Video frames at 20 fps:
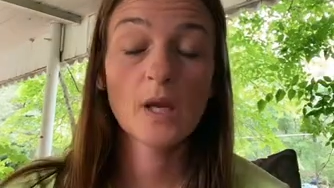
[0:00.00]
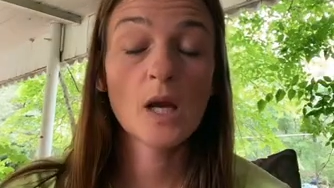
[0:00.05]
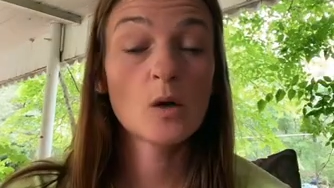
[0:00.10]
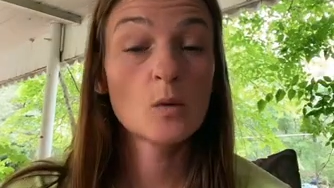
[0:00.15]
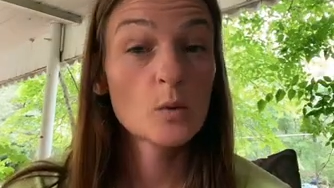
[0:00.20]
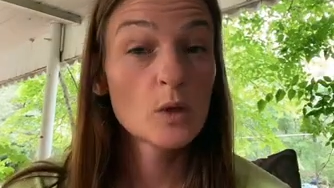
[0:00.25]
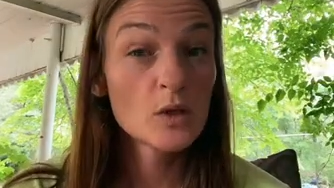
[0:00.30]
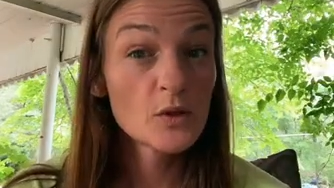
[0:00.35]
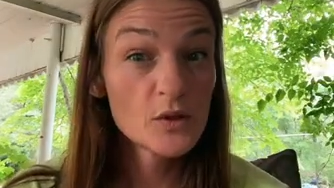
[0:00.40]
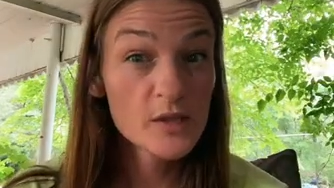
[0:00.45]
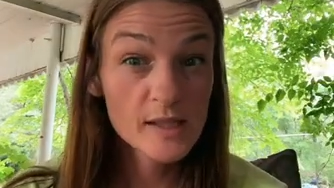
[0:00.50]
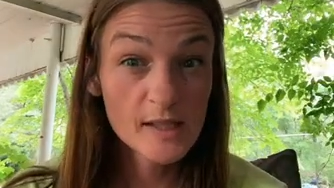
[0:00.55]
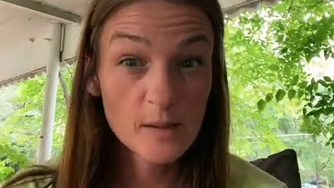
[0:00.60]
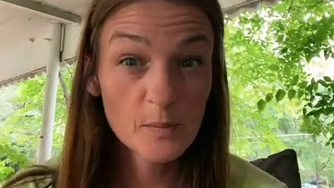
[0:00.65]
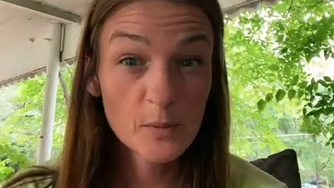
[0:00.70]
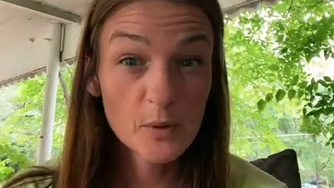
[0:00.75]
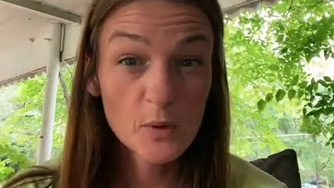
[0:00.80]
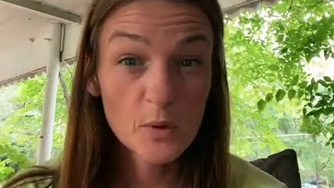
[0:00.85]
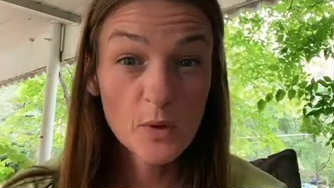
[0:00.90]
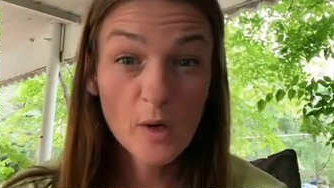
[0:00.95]
A real
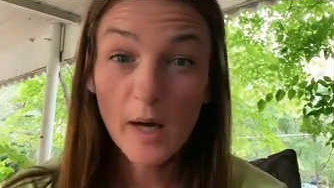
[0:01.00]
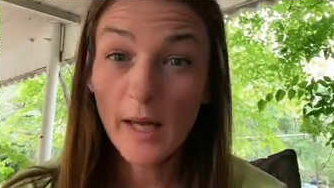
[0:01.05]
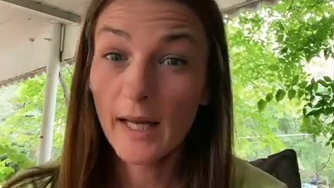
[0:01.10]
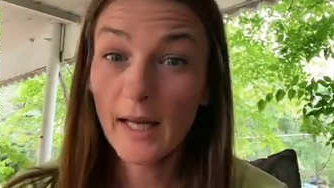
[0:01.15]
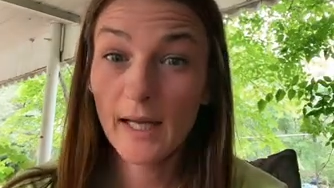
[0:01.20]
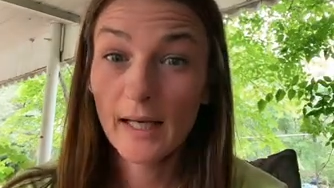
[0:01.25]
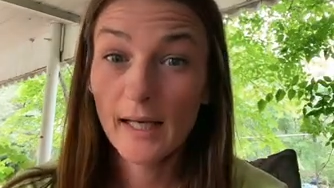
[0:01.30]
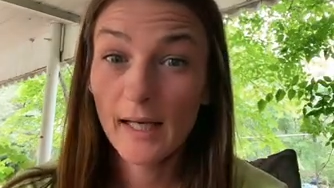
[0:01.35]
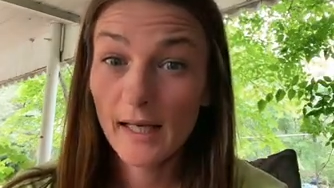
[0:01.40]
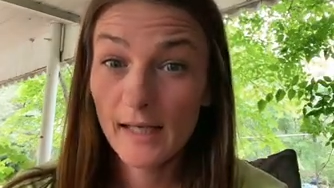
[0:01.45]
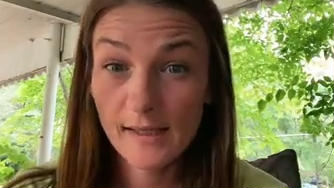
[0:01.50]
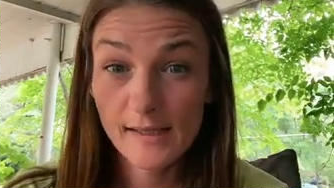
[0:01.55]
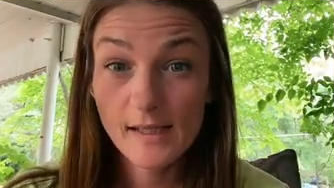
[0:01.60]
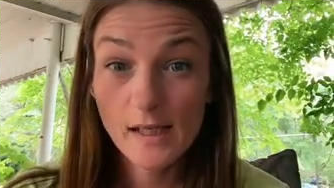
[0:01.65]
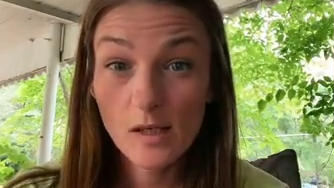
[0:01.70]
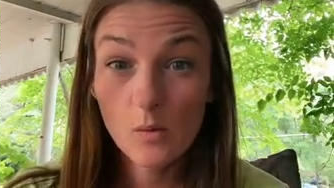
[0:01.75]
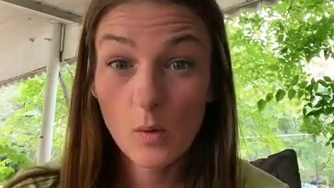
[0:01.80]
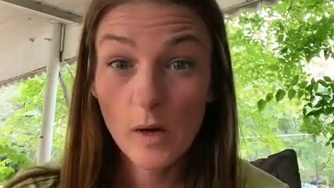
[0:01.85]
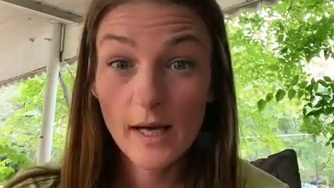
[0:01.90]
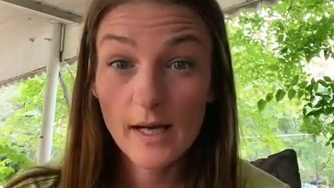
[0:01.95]
simple and
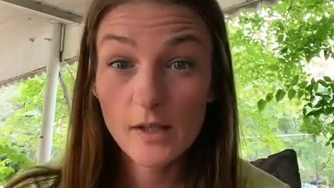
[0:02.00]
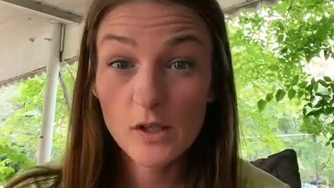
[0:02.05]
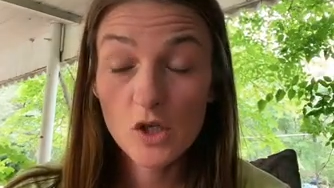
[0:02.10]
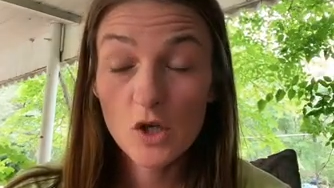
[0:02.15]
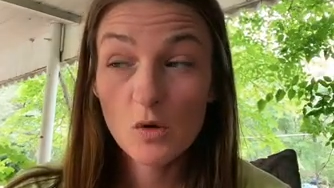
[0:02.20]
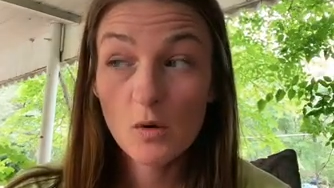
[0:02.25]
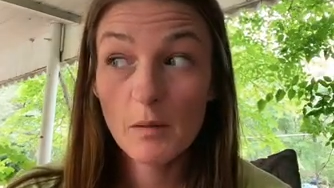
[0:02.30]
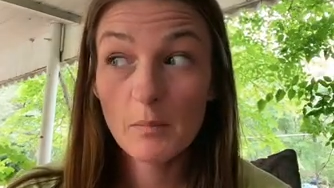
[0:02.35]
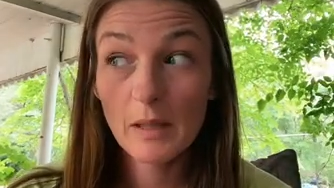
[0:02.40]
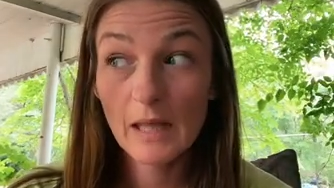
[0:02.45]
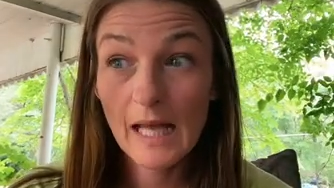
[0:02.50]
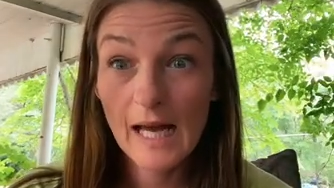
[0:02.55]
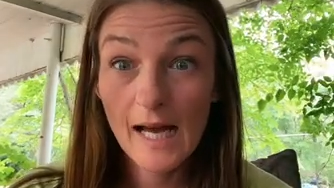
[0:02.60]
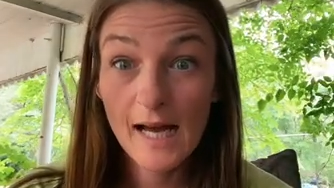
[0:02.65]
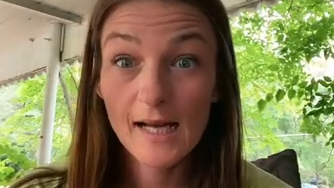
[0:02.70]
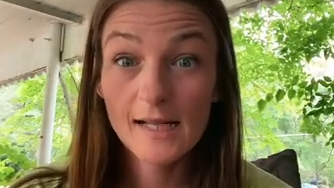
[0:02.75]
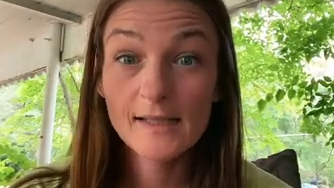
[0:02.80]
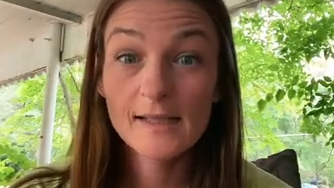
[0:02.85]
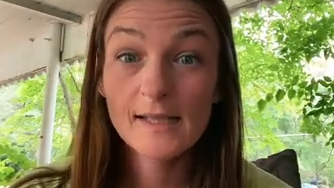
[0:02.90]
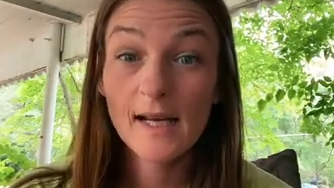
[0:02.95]
easy way to
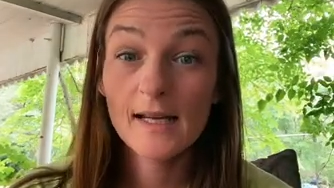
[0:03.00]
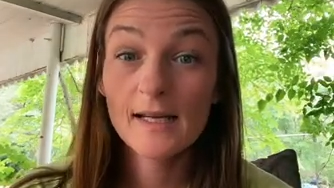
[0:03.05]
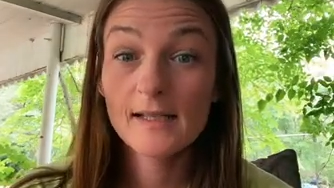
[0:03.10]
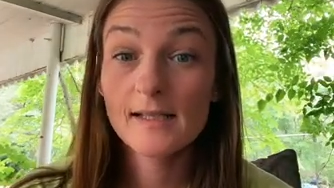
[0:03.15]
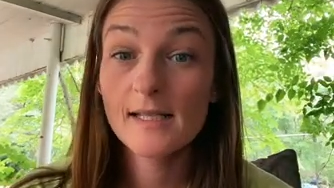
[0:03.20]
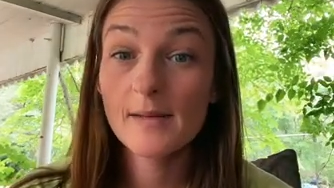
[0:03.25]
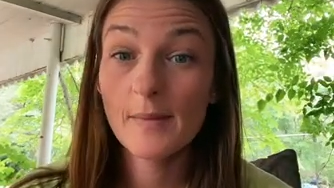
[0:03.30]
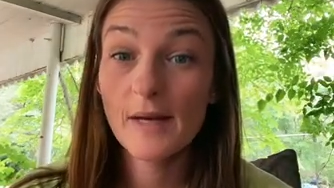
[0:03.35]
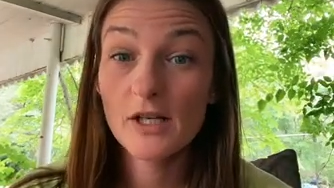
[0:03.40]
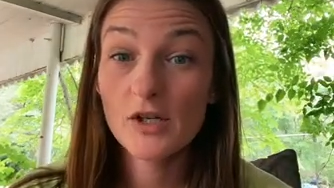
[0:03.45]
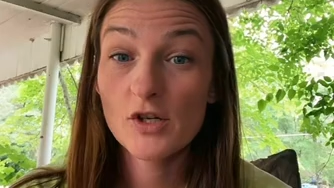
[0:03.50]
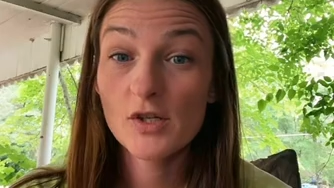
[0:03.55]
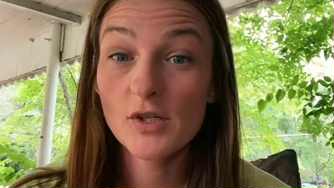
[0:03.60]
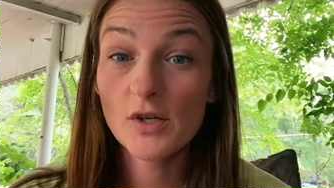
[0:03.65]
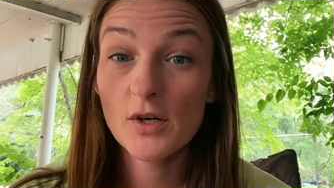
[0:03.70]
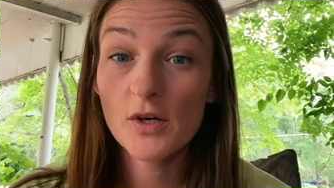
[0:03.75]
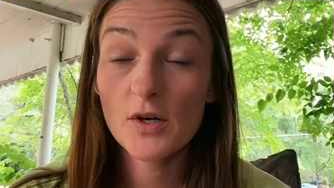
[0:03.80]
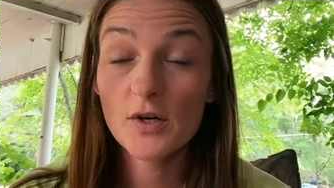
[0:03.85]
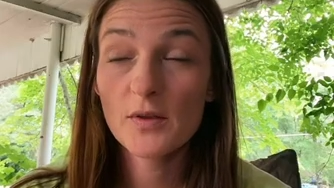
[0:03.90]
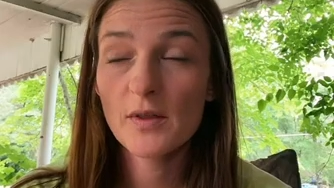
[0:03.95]
apply diatomaceous
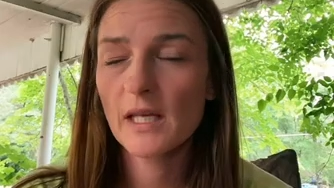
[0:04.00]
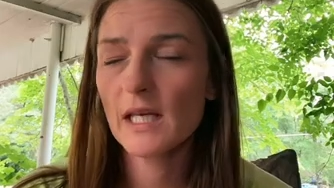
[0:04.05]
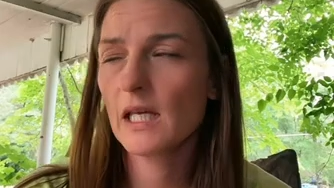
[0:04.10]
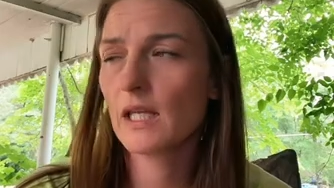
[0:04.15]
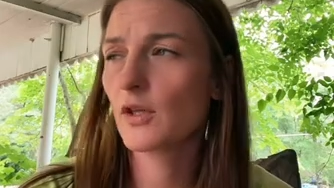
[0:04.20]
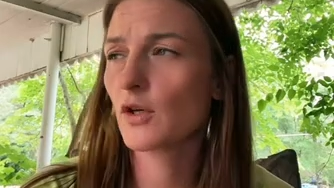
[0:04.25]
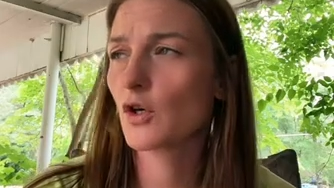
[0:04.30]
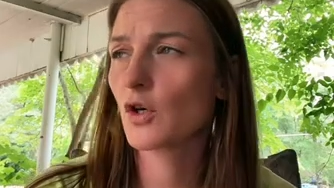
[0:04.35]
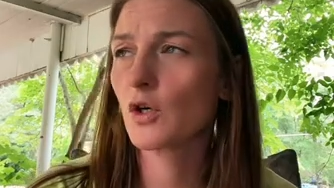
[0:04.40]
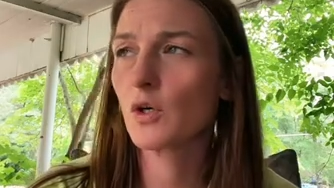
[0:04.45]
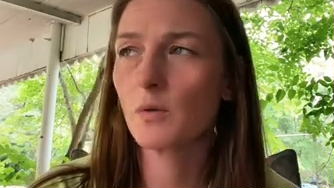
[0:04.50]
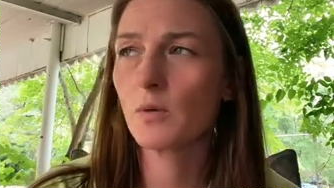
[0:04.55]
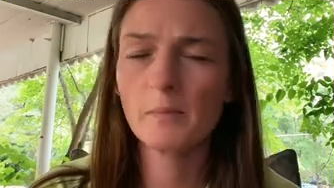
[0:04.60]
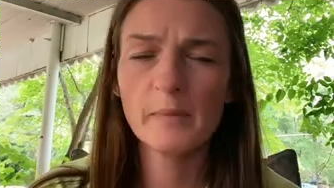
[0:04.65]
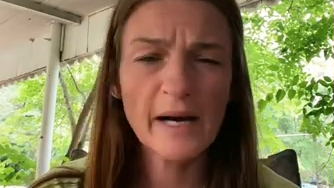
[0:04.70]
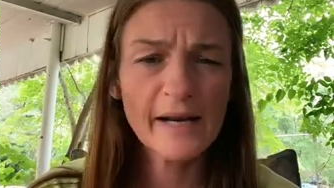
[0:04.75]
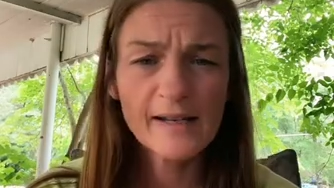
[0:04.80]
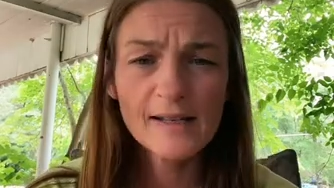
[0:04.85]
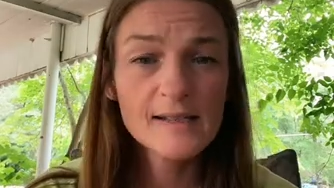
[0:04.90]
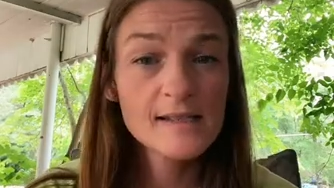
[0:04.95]
earth, either
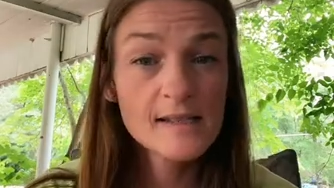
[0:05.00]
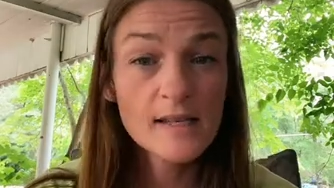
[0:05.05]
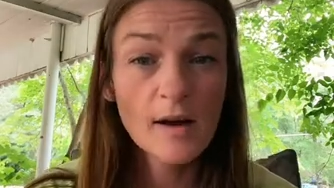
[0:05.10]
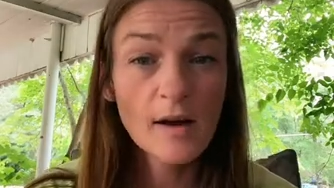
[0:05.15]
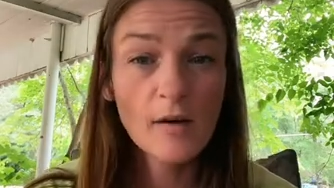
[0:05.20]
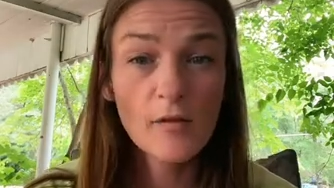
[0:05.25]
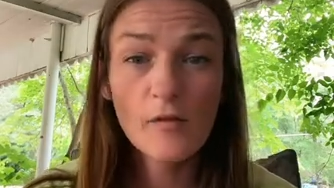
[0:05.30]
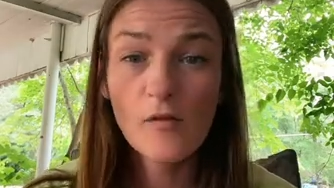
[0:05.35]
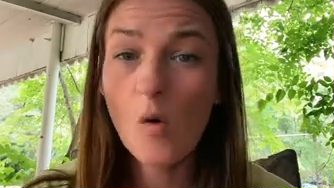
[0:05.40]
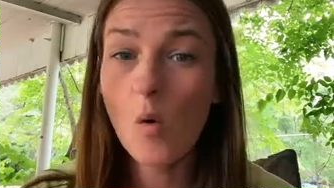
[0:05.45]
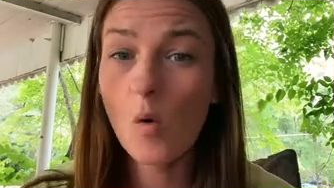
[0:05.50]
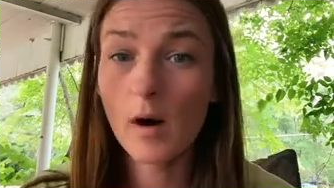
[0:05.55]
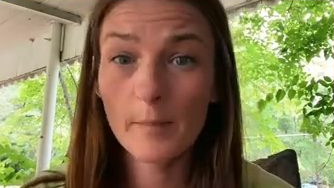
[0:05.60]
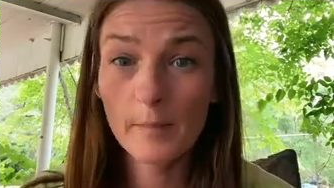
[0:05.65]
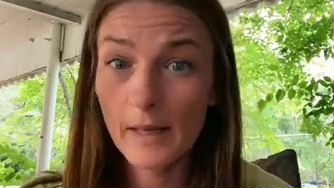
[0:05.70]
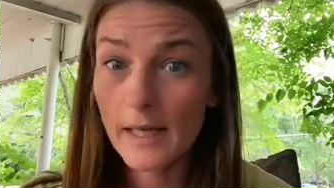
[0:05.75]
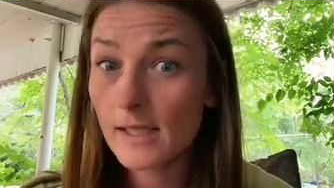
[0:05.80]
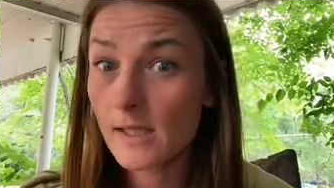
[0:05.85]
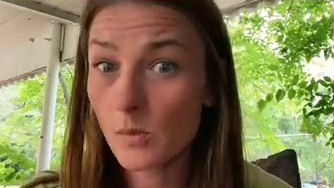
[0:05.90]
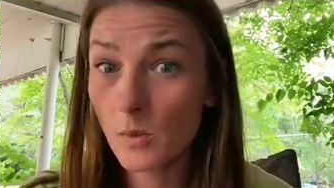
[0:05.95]
by itself or
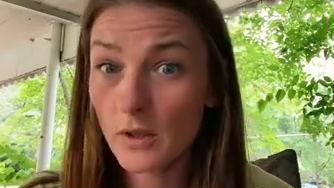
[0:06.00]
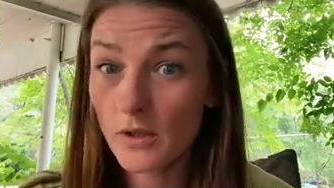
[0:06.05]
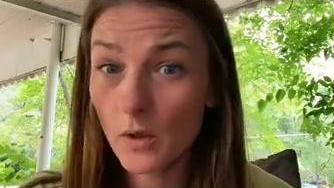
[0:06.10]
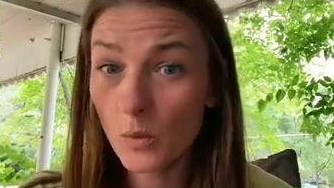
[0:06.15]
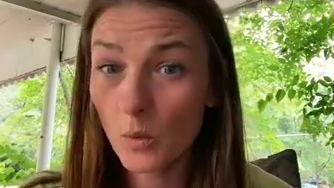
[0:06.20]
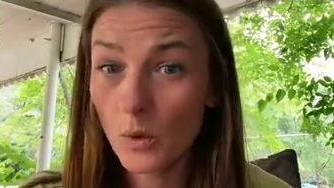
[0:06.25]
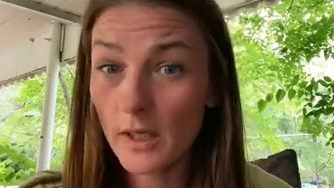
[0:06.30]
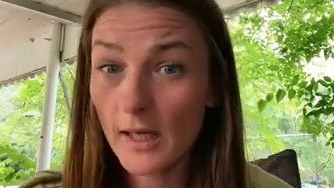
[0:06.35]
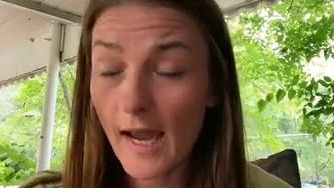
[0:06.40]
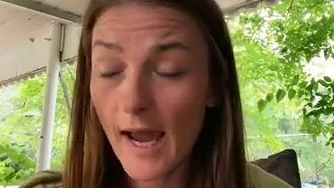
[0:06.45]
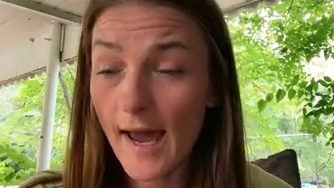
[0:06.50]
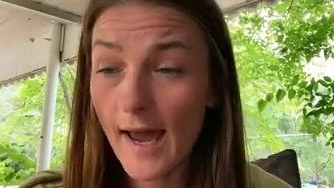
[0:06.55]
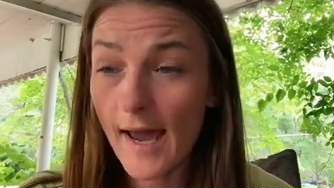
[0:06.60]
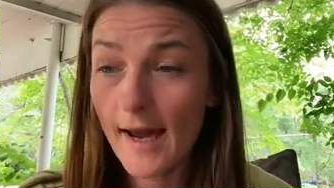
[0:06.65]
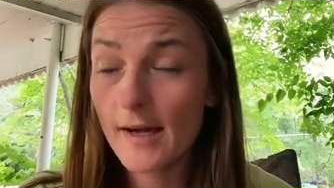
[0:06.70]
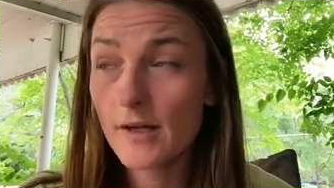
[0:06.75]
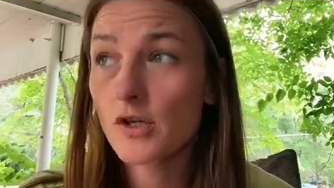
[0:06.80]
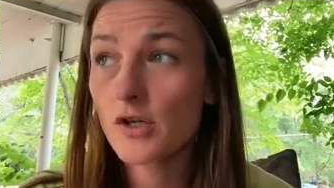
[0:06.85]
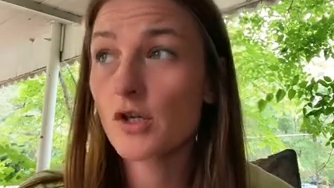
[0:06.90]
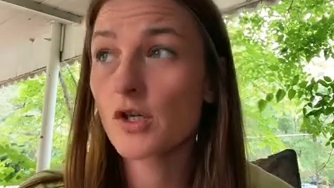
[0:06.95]
mixed with the wood
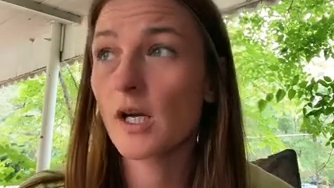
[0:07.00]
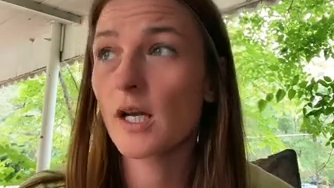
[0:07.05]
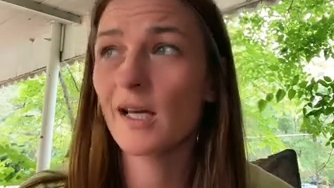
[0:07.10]
ash,